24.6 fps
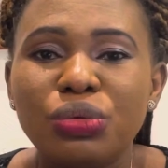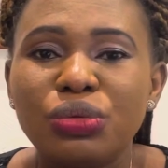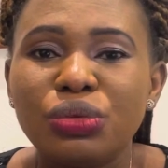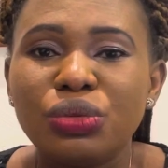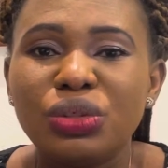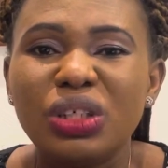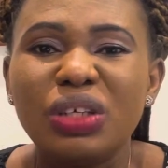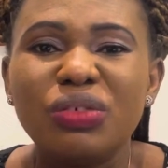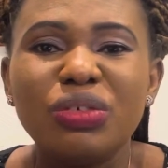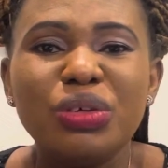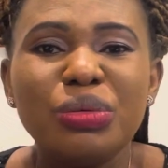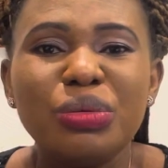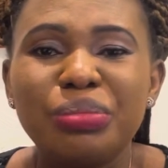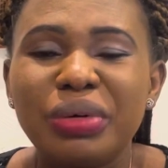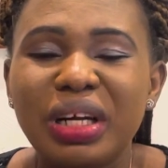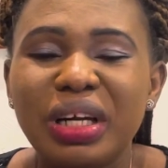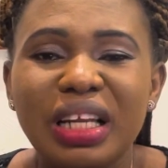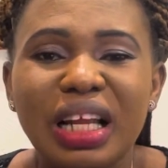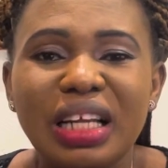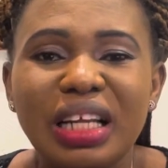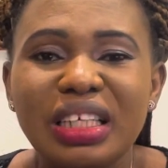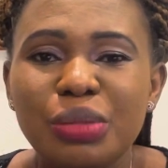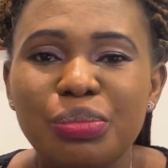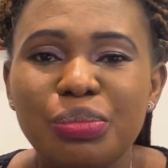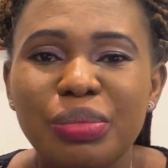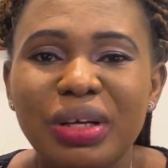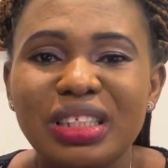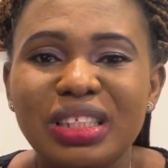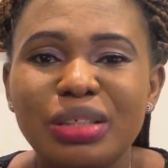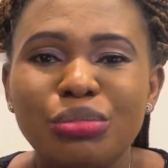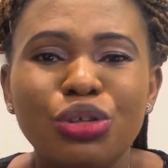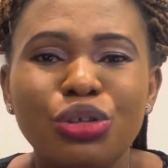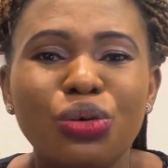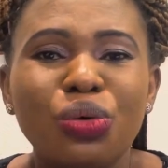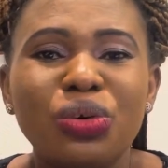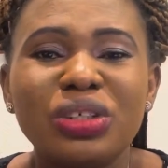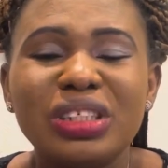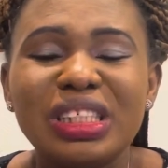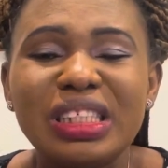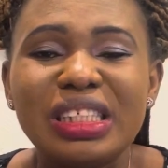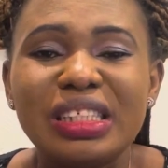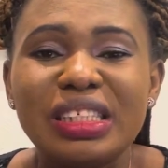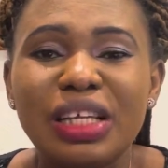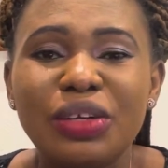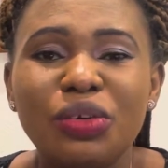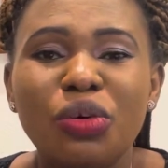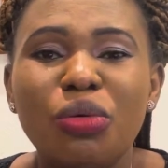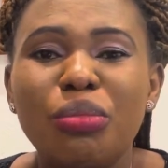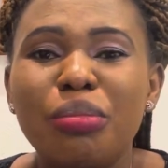to even pregnant the person because his
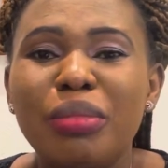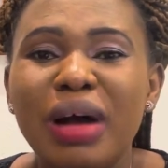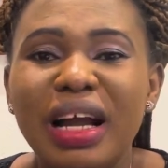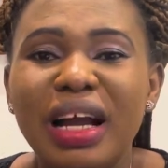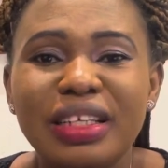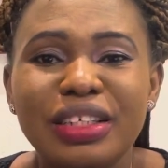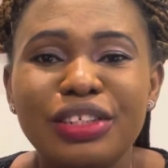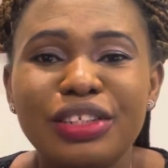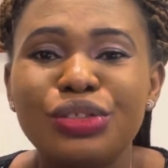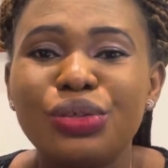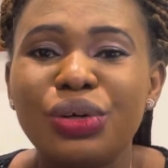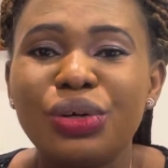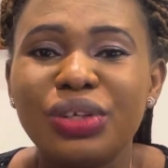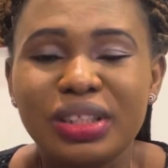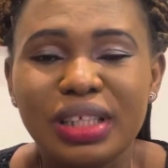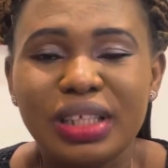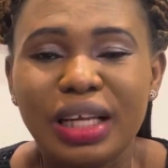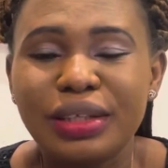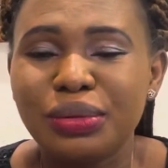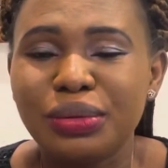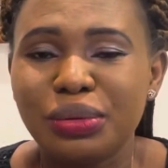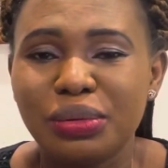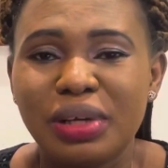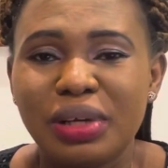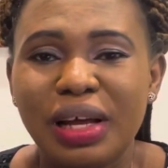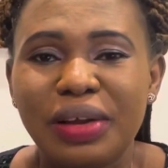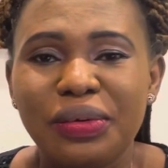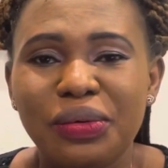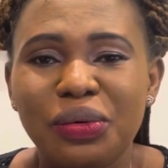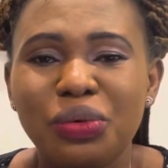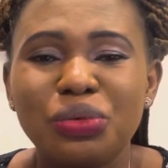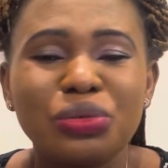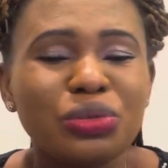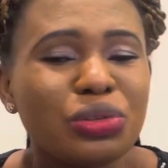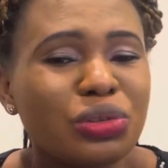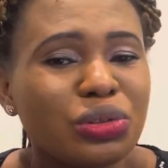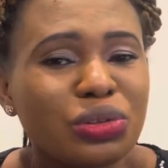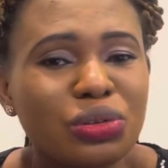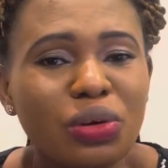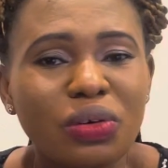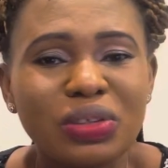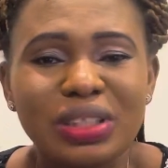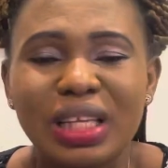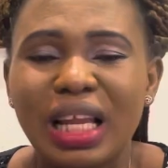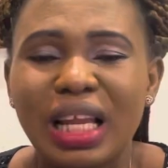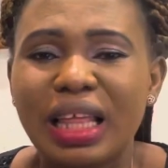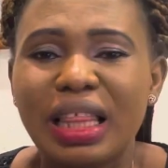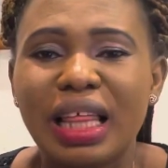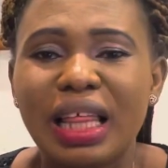state of mind is not settled and all stuff
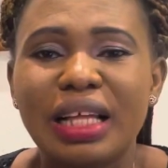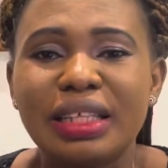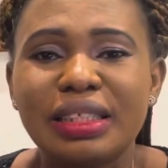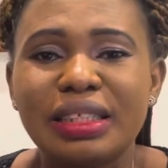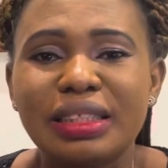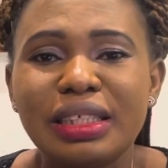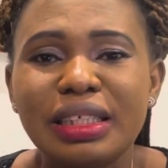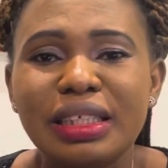like that.